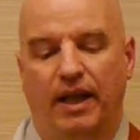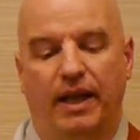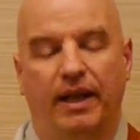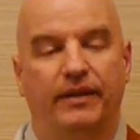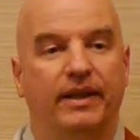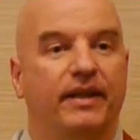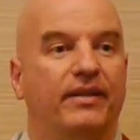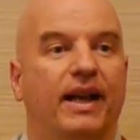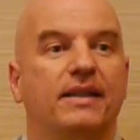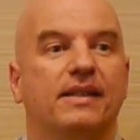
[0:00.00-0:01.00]
And
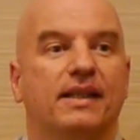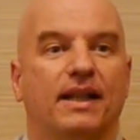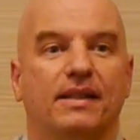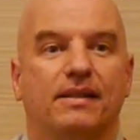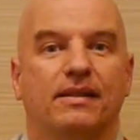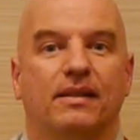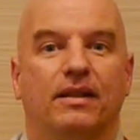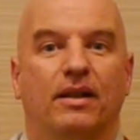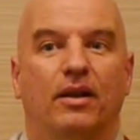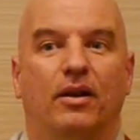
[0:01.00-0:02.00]
in that sense,
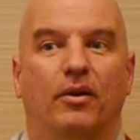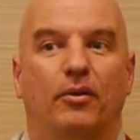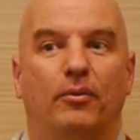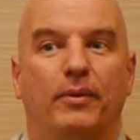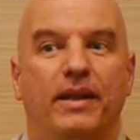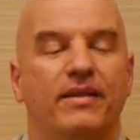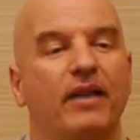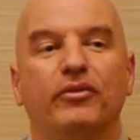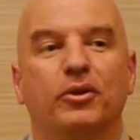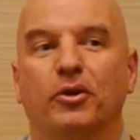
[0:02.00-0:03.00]
we
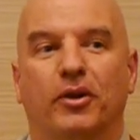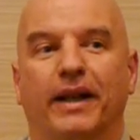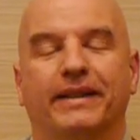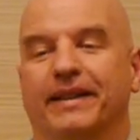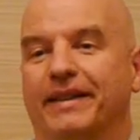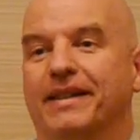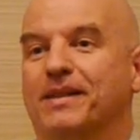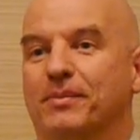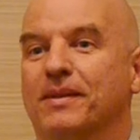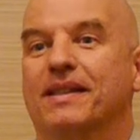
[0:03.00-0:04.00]
never corrected
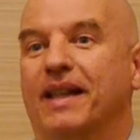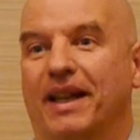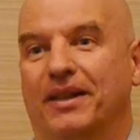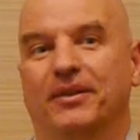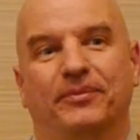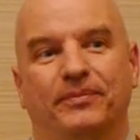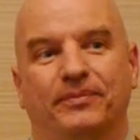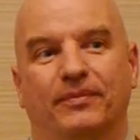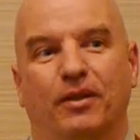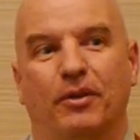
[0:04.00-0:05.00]
this mistake.
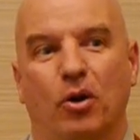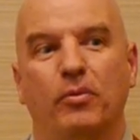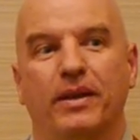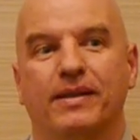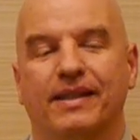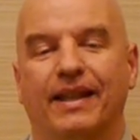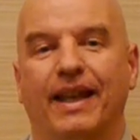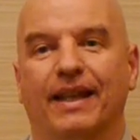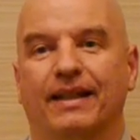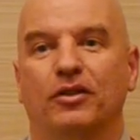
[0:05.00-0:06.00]
We always
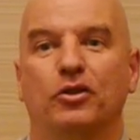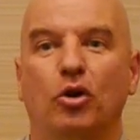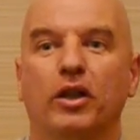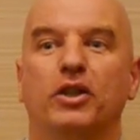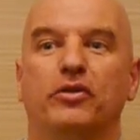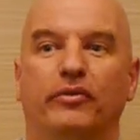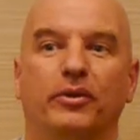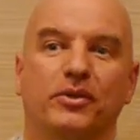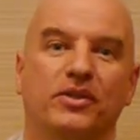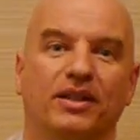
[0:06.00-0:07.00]
take knowledge
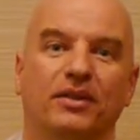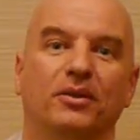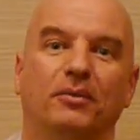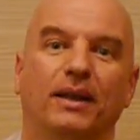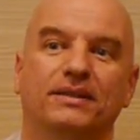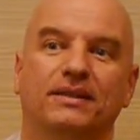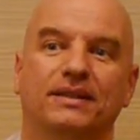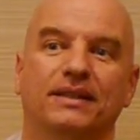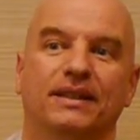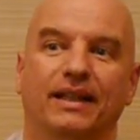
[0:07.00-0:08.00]
first in the
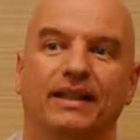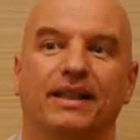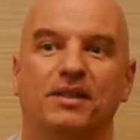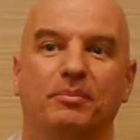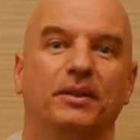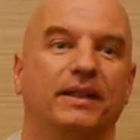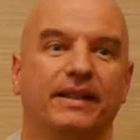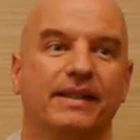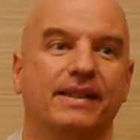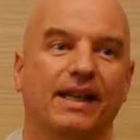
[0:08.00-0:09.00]
West and
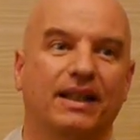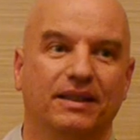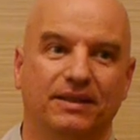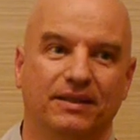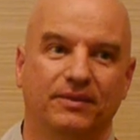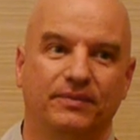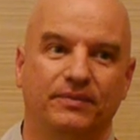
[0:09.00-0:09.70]
experience second.